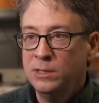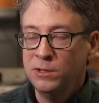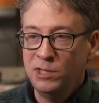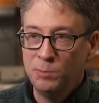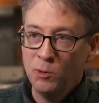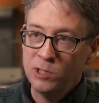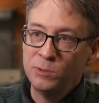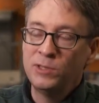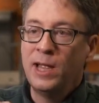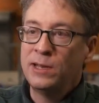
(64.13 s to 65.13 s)
So these boards
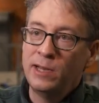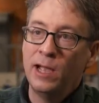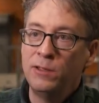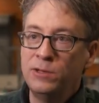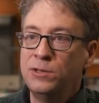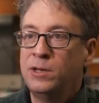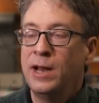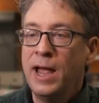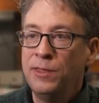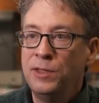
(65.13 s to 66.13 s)
would stack together so you could
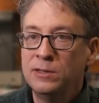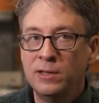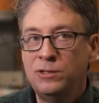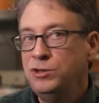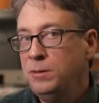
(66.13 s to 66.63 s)
add things like